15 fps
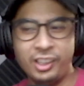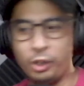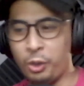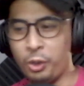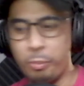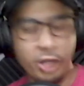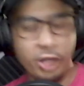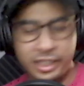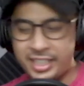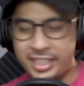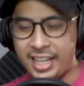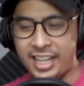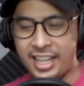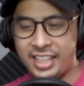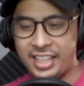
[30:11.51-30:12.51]
or
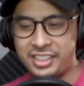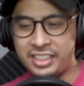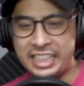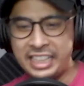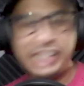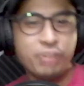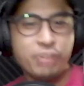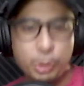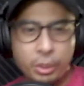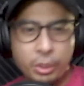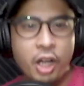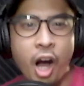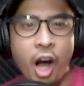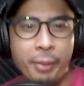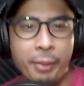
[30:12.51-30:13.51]
podcast and even doing
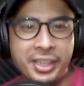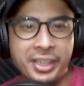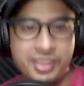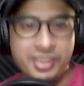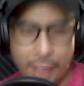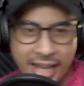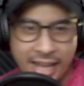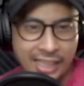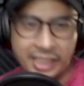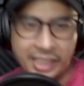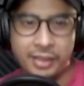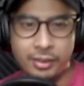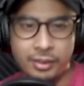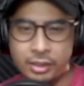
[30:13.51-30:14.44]
comics about like